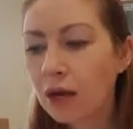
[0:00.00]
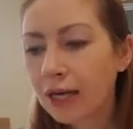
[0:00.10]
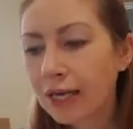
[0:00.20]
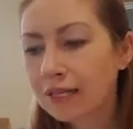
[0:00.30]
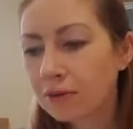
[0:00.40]

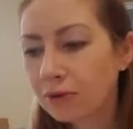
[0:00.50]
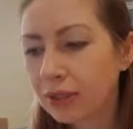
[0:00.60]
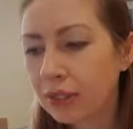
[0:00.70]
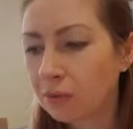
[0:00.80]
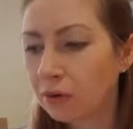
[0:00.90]
I get up to
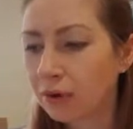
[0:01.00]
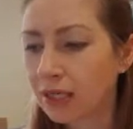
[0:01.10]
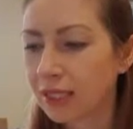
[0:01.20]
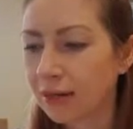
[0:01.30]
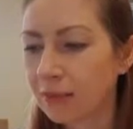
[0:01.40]
explore
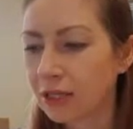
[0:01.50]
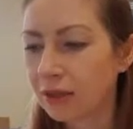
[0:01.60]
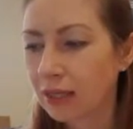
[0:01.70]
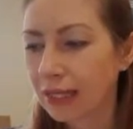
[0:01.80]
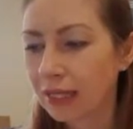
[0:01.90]
and step
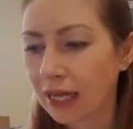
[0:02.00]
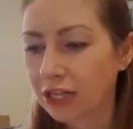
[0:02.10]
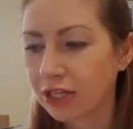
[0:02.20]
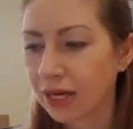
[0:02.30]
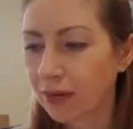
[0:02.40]
into the little
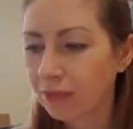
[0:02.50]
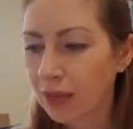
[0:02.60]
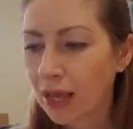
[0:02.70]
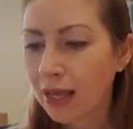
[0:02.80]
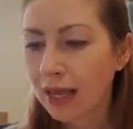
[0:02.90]
kitchen.
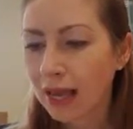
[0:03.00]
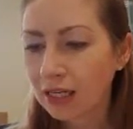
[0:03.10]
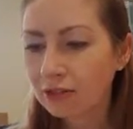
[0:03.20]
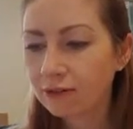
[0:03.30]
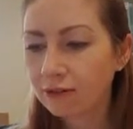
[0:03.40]

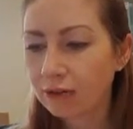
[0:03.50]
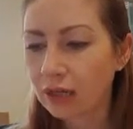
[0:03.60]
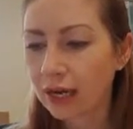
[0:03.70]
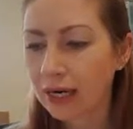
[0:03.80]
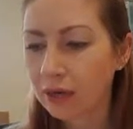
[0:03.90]
Cans of food
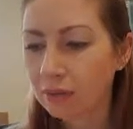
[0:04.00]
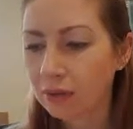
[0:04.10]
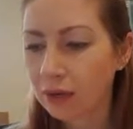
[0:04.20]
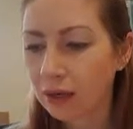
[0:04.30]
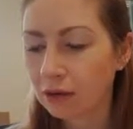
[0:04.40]
line
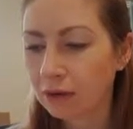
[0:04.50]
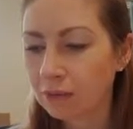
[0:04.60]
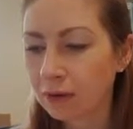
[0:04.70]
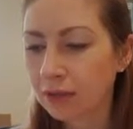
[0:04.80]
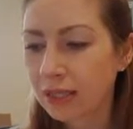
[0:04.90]
on a
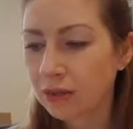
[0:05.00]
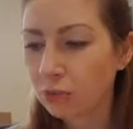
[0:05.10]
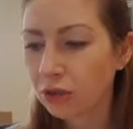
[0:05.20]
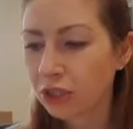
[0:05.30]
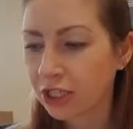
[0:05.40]

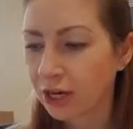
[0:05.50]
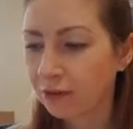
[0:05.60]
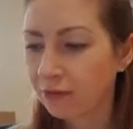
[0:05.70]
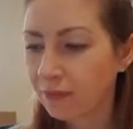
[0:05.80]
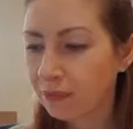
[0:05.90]
built-in wooden
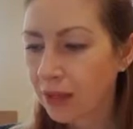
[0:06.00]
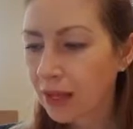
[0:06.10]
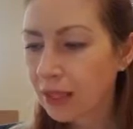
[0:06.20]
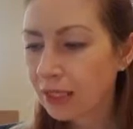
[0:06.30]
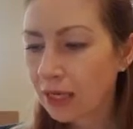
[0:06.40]
shelf.
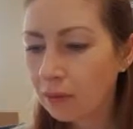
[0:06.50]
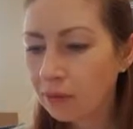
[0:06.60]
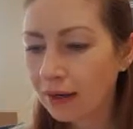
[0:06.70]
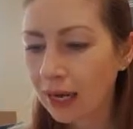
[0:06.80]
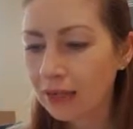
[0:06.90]
There's a
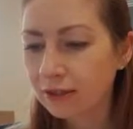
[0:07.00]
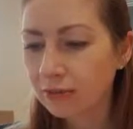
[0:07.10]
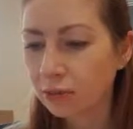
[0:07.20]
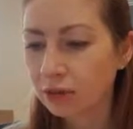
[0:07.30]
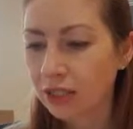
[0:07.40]
couple of gallons
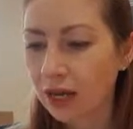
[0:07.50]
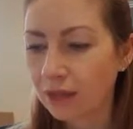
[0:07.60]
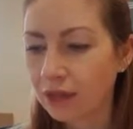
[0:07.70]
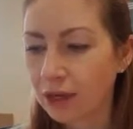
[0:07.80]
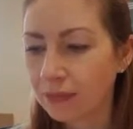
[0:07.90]
of water, a
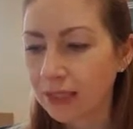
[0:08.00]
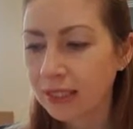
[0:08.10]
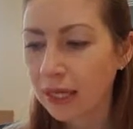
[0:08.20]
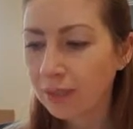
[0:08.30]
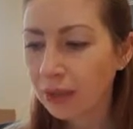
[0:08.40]

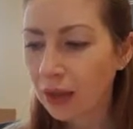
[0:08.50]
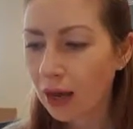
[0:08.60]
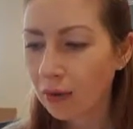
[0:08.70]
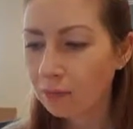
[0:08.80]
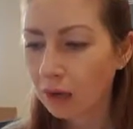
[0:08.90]
thermos,
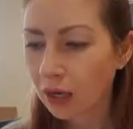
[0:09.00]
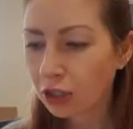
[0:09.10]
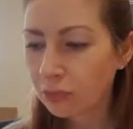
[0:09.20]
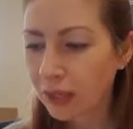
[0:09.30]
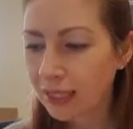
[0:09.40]
a
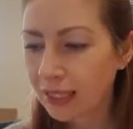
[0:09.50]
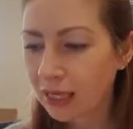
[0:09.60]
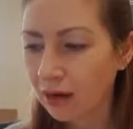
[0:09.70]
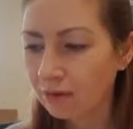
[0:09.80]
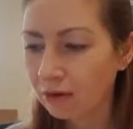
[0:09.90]
large
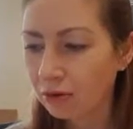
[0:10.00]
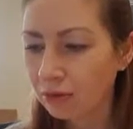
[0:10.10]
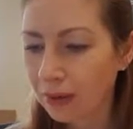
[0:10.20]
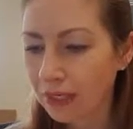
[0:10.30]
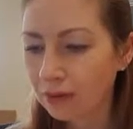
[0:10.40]
plastic cup filled
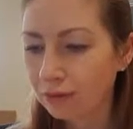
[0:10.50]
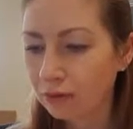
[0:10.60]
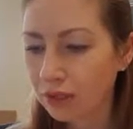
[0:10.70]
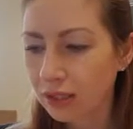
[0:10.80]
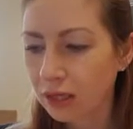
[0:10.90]
with plastic
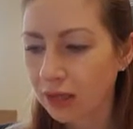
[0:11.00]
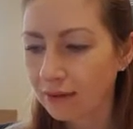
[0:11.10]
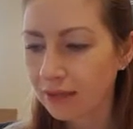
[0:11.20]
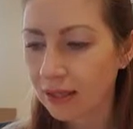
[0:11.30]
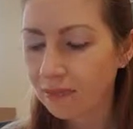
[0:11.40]
forks and
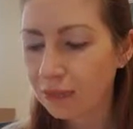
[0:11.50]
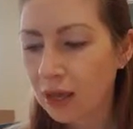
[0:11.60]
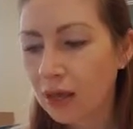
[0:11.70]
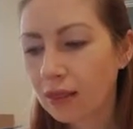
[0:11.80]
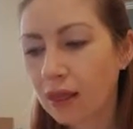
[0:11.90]
knives.
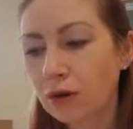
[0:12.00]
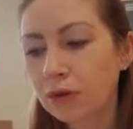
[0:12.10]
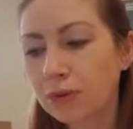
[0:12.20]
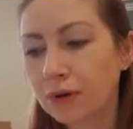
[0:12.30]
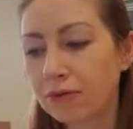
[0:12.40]
The
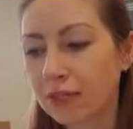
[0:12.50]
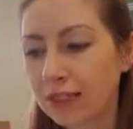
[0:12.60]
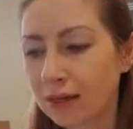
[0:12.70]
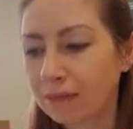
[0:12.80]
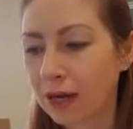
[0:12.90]
ultimate
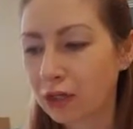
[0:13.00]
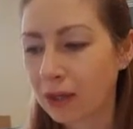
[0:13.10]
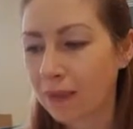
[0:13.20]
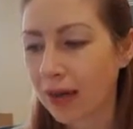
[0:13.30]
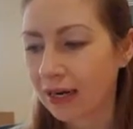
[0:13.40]
rustic
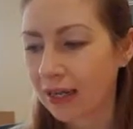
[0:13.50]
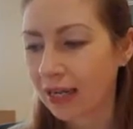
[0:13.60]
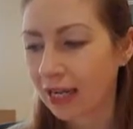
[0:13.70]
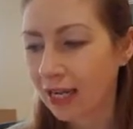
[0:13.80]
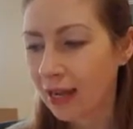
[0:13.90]
bachelor pad, I
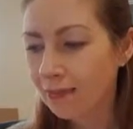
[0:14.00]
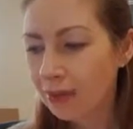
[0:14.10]
think.